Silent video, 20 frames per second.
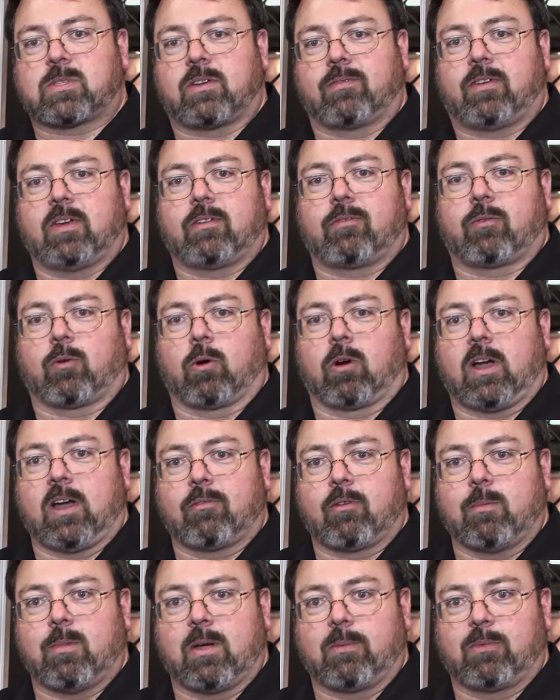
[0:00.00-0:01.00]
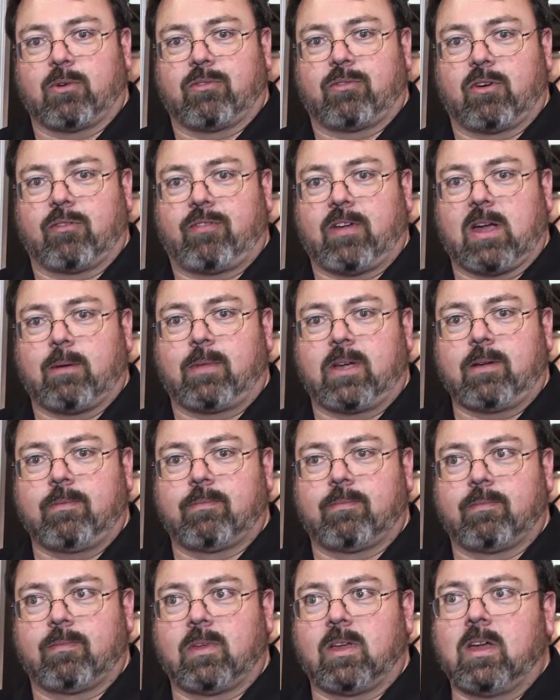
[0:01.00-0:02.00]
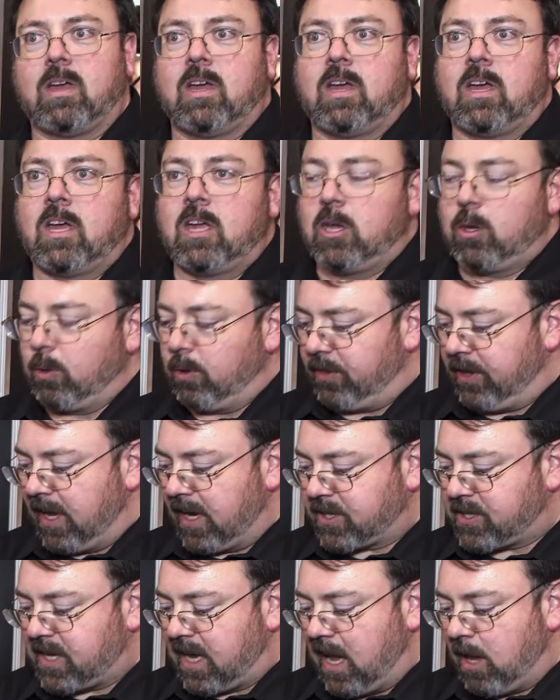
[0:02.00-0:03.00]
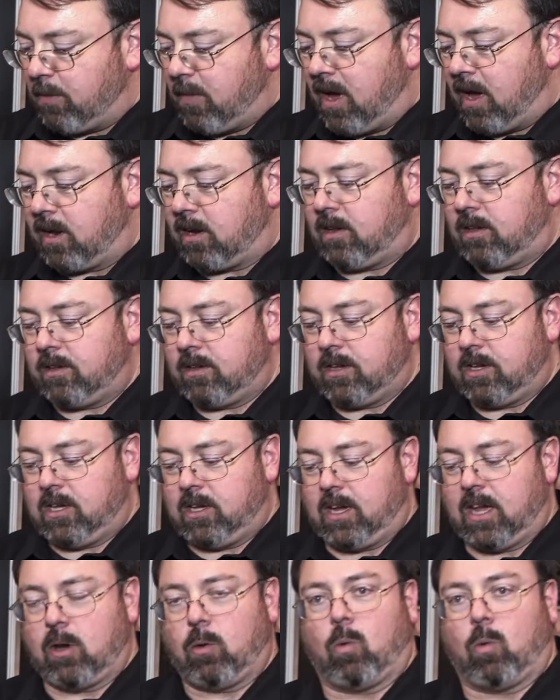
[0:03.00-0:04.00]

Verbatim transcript: to fit for every member of your family. With the X-Cal model you get